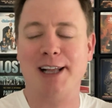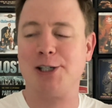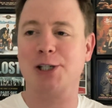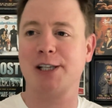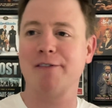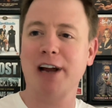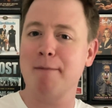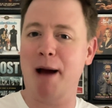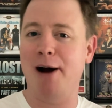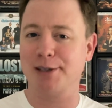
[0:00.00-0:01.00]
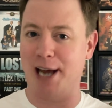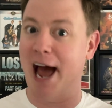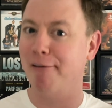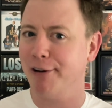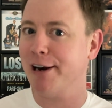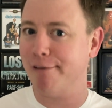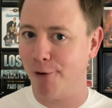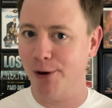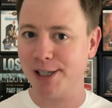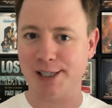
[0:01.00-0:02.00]
there's just something about heavenly
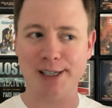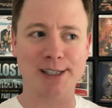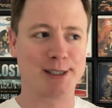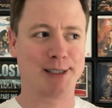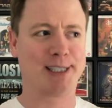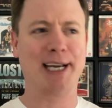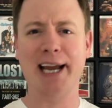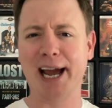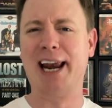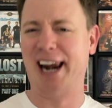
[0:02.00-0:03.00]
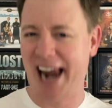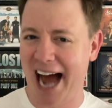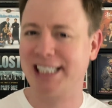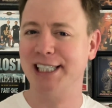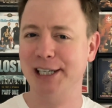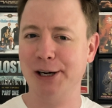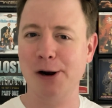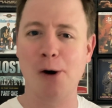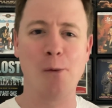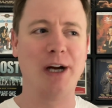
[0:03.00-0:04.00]
voices singing in
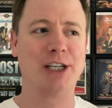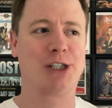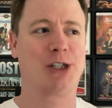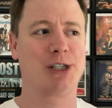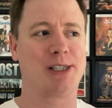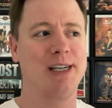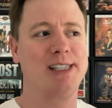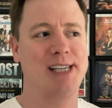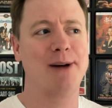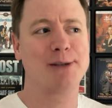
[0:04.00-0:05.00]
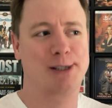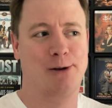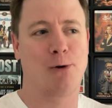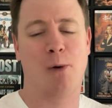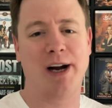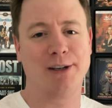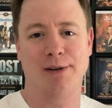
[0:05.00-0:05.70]
Latin, which it sounds quite